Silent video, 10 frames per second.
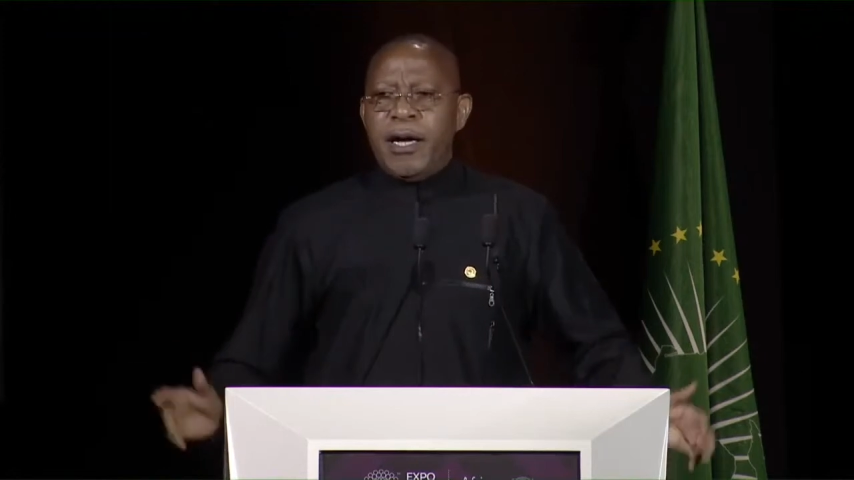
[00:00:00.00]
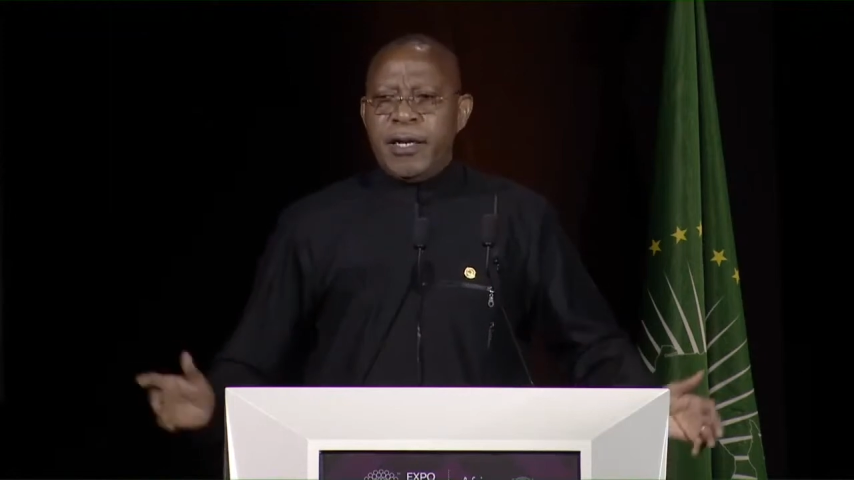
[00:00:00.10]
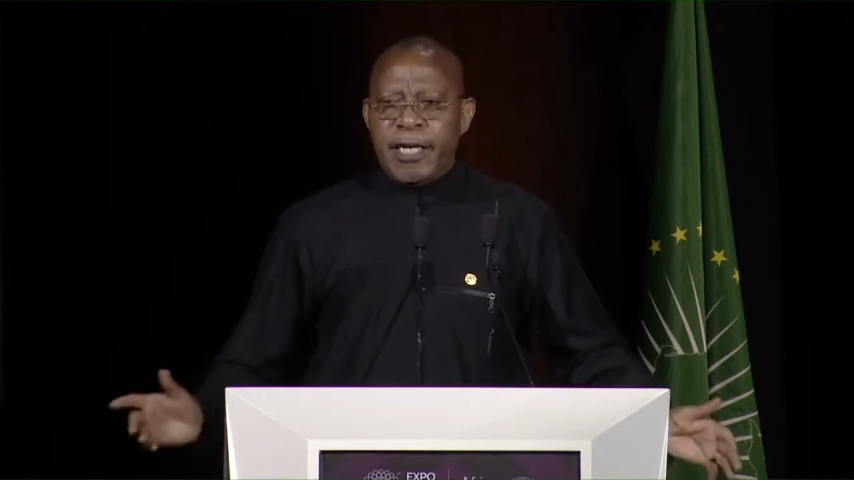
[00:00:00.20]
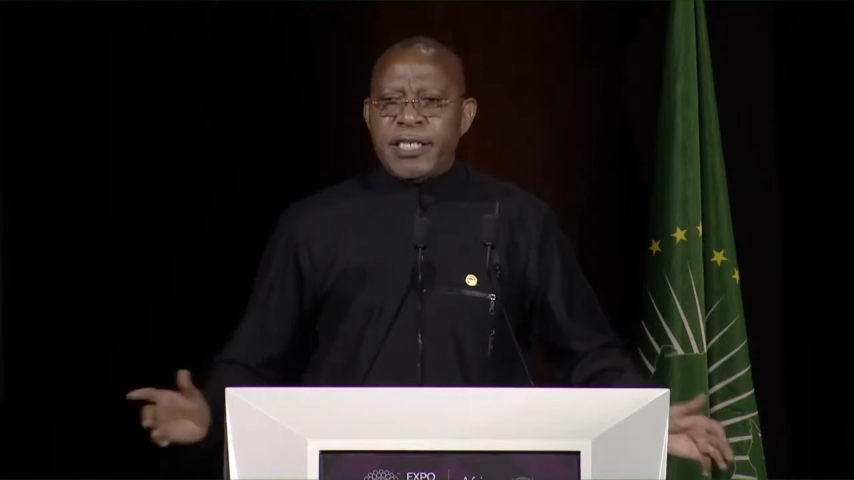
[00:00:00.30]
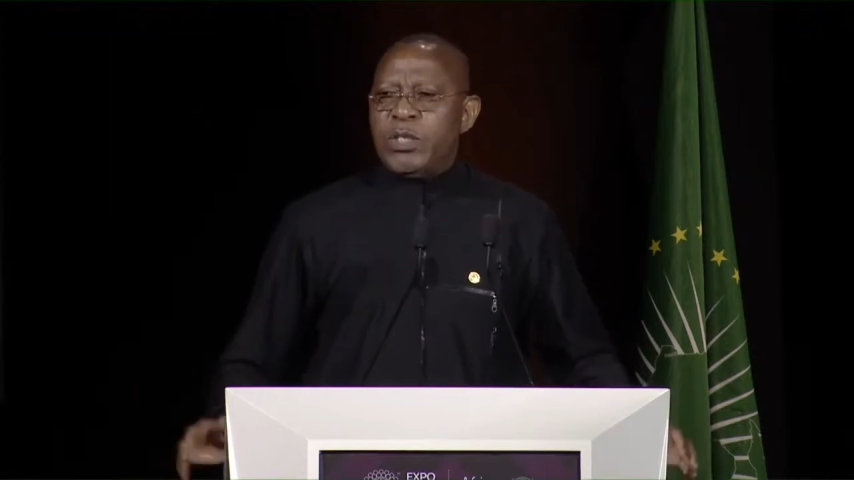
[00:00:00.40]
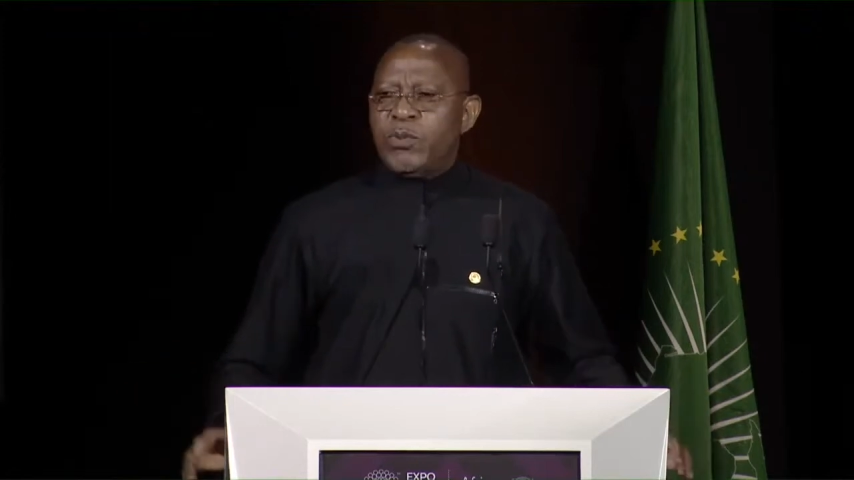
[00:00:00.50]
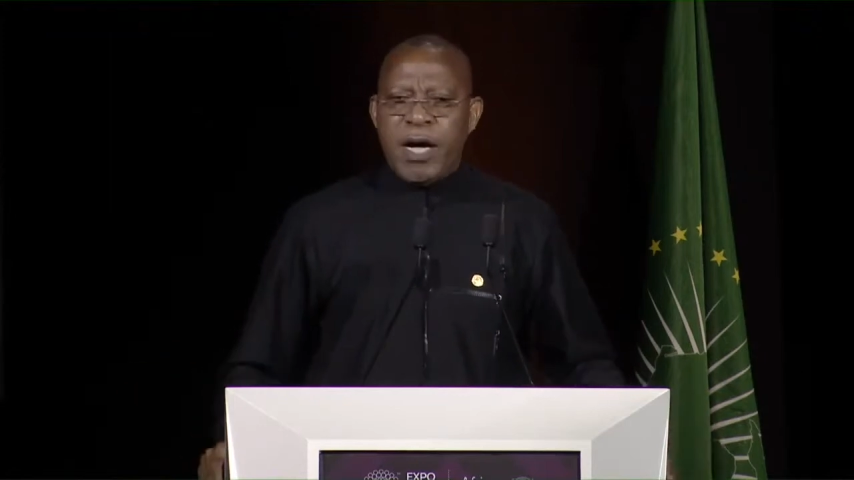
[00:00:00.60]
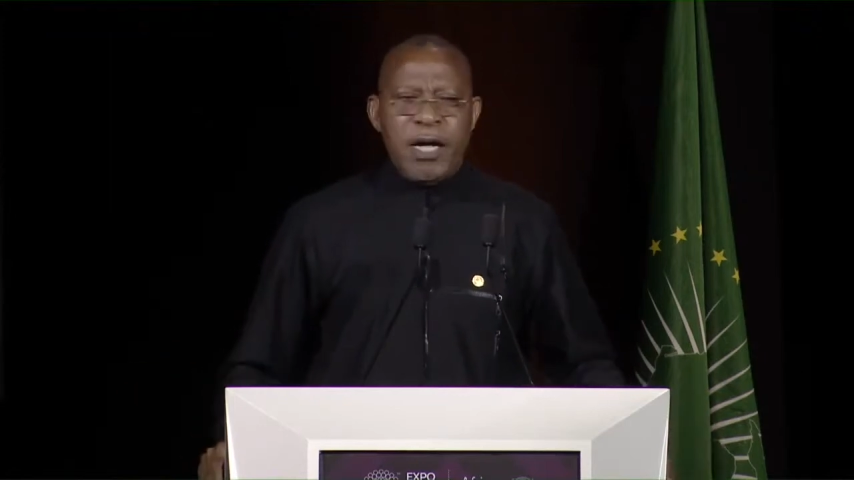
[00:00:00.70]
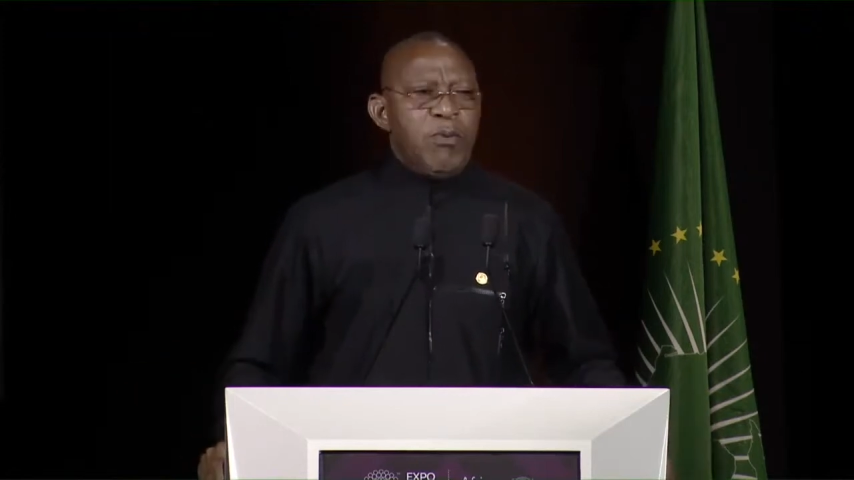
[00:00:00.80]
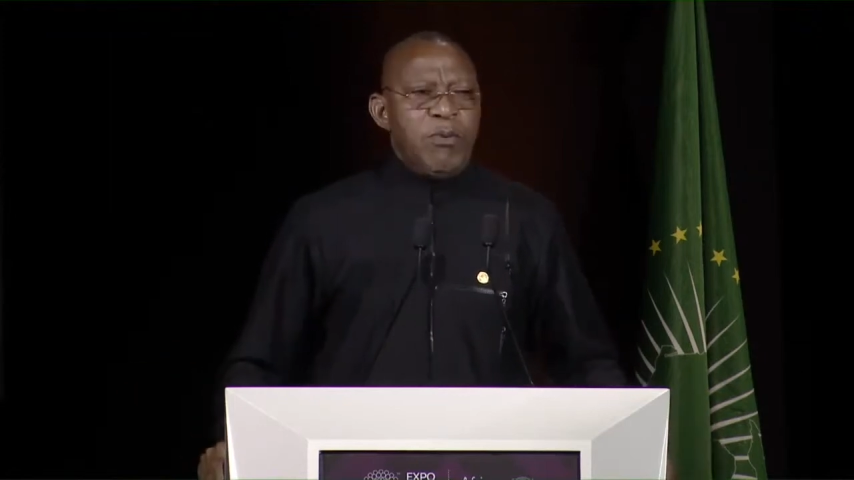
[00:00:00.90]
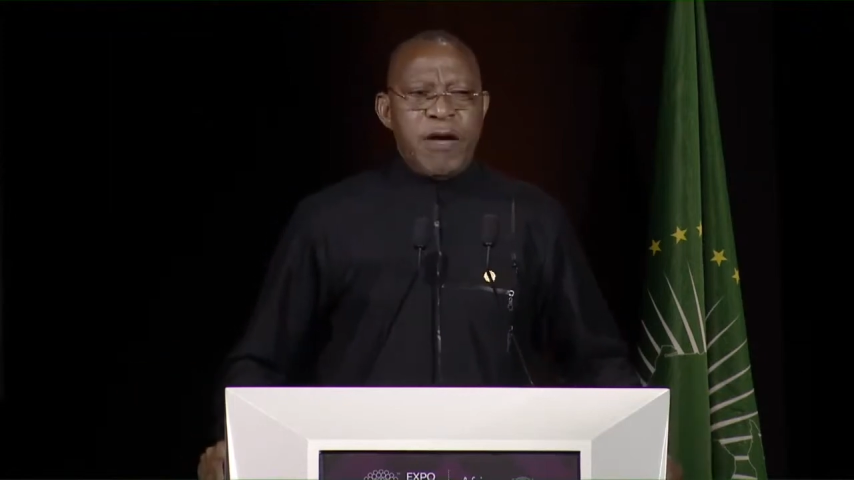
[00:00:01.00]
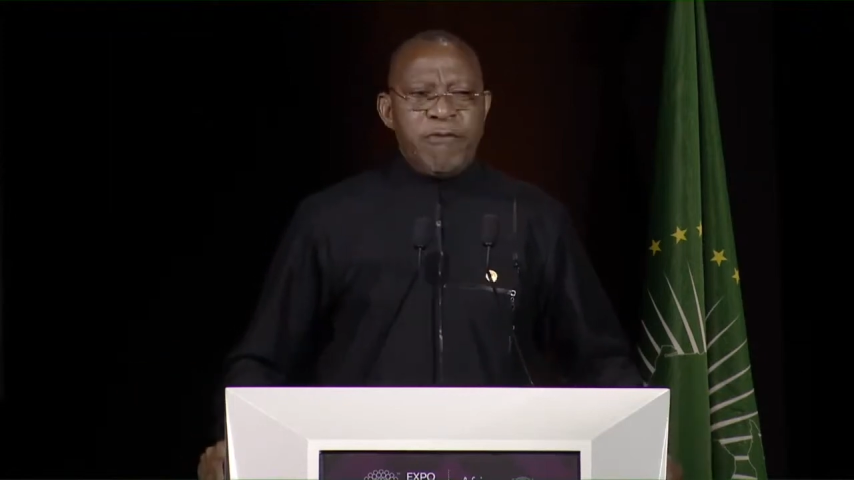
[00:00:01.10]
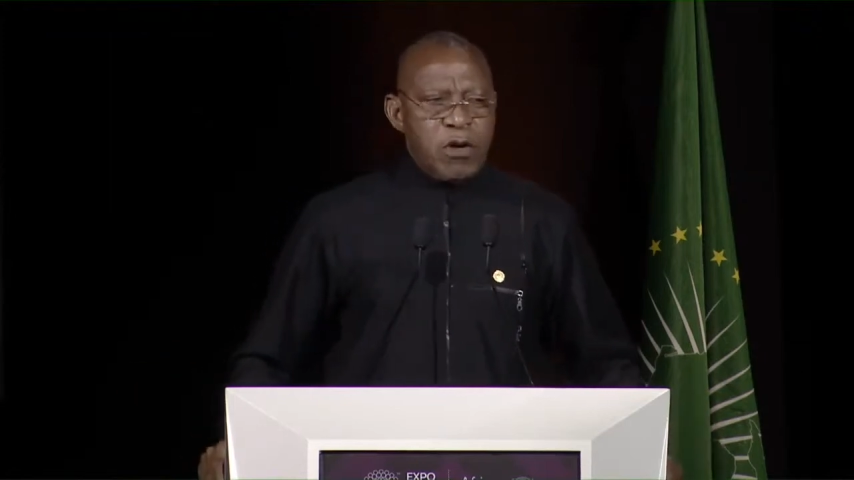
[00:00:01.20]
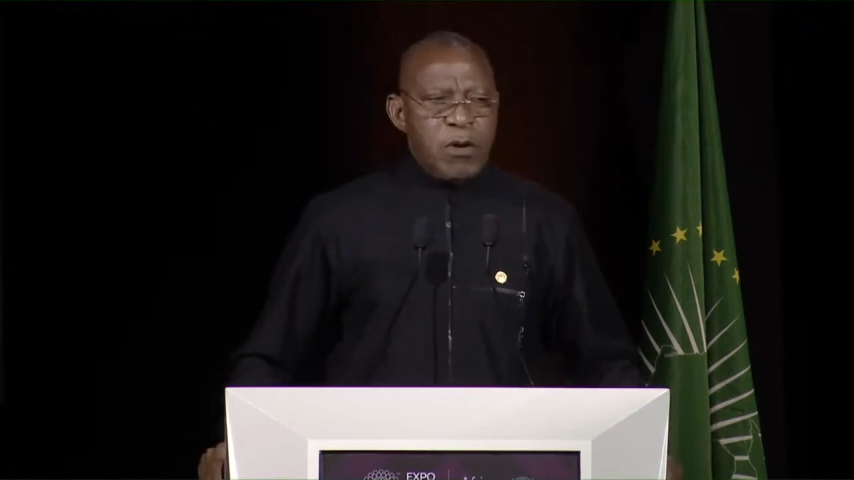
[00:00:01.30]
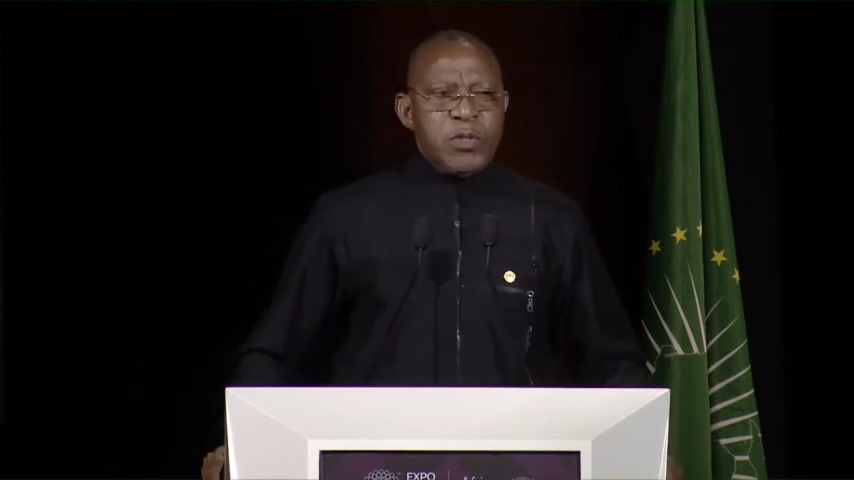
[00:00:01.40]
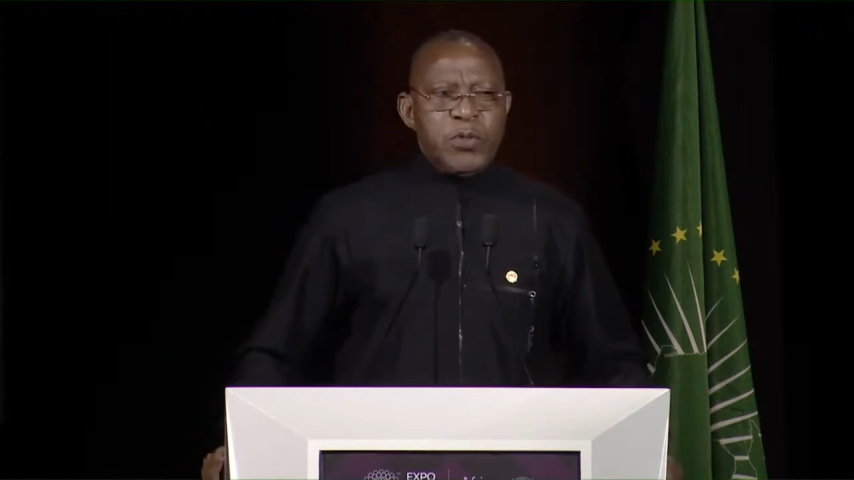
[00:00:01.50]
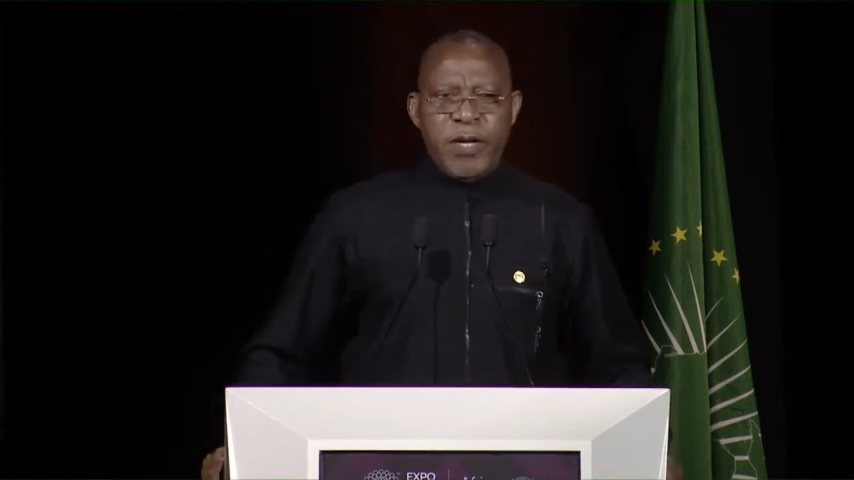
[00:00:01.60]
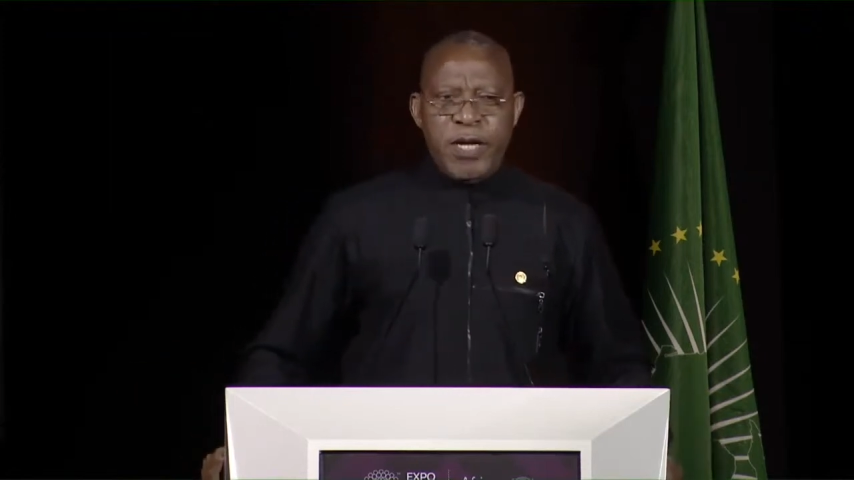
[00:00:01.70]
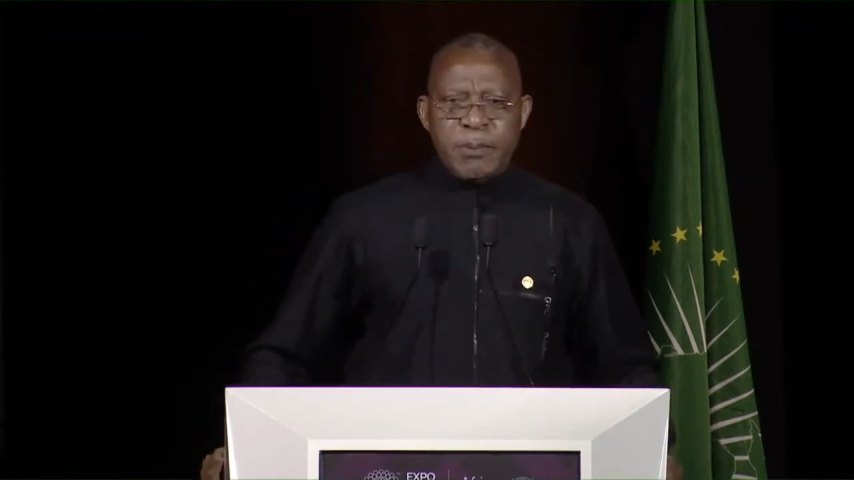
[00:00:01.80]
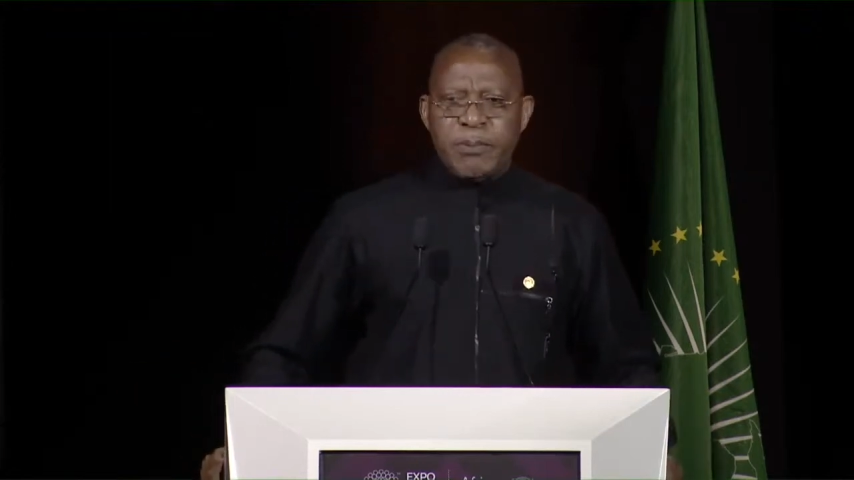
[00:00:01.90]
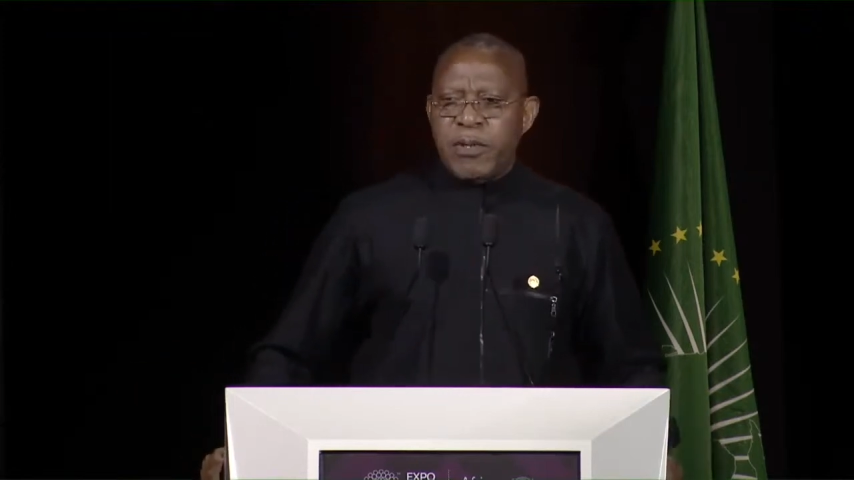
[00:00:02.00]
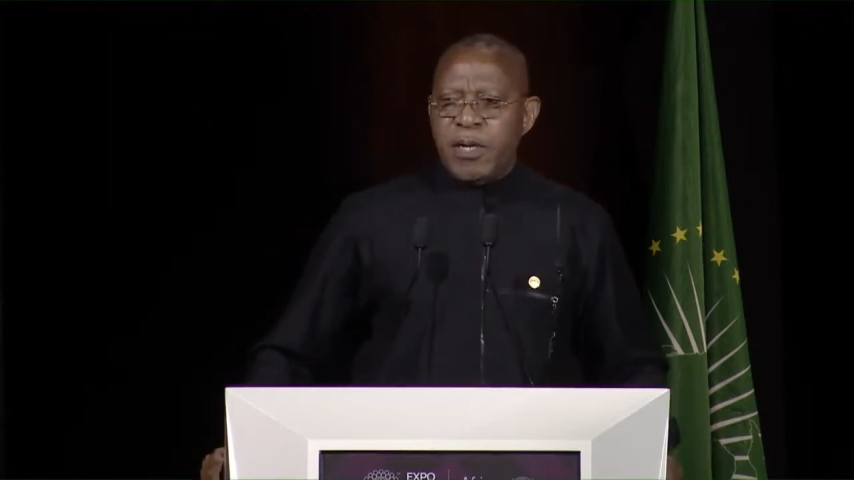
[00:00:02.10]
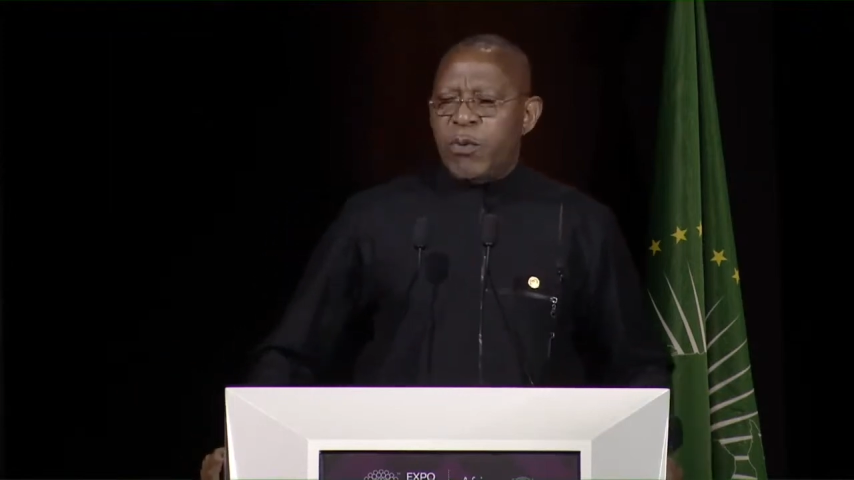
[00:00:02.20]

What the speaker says: And that is why we have come to Expo,